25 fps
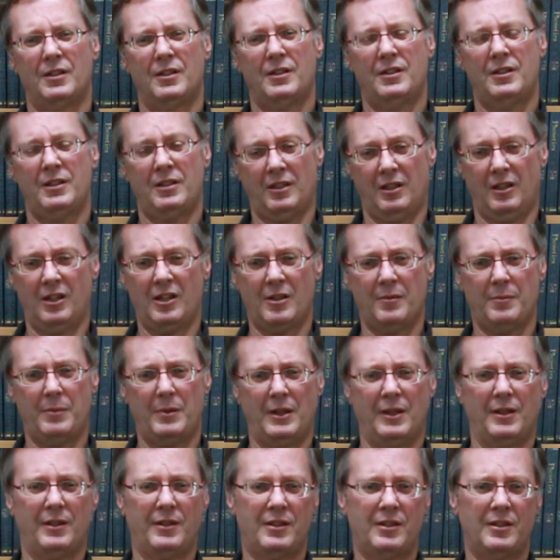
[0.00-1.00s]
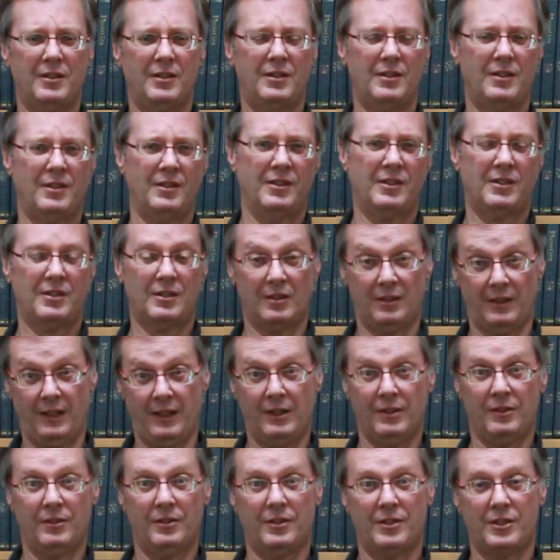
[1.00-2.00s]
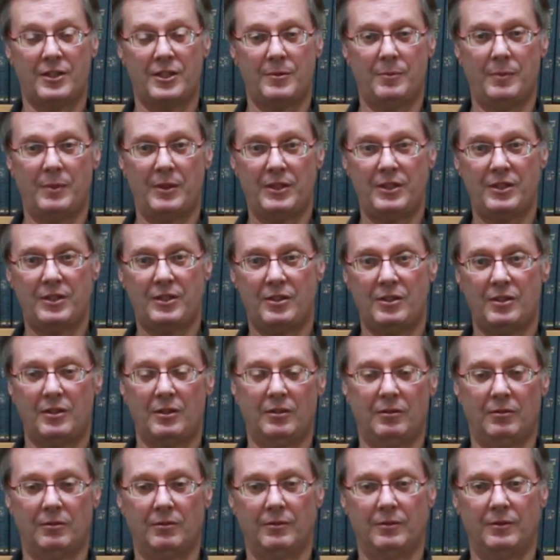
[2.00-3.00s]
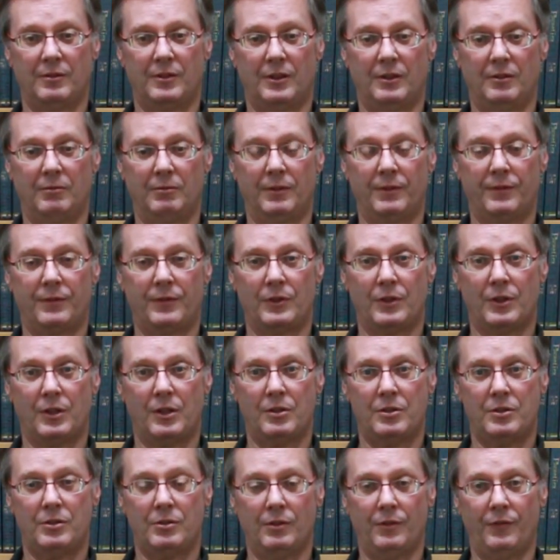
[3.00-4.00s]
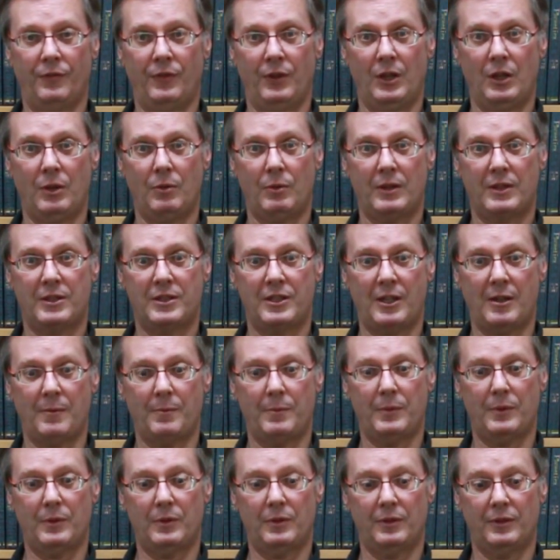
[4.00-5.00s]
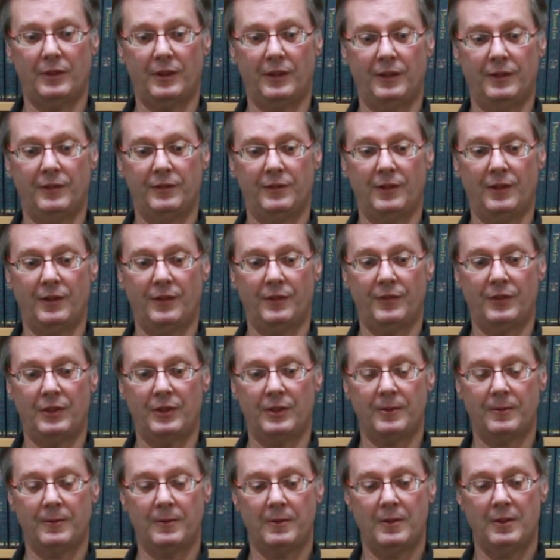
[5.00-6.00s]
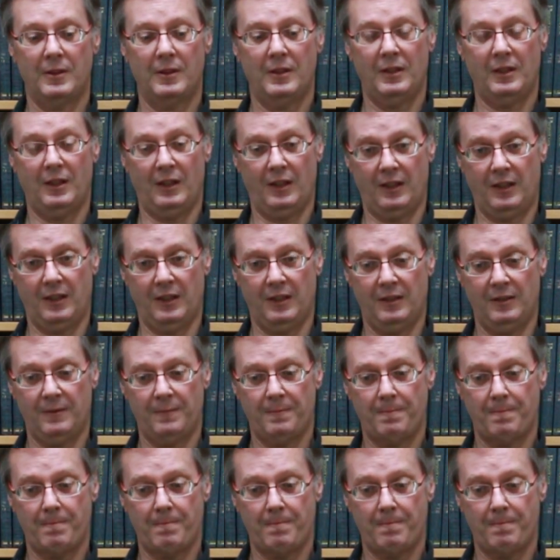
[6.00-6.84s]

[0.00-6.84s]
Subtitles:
talk about this later in the semester. I'll refer you to a video example of it again.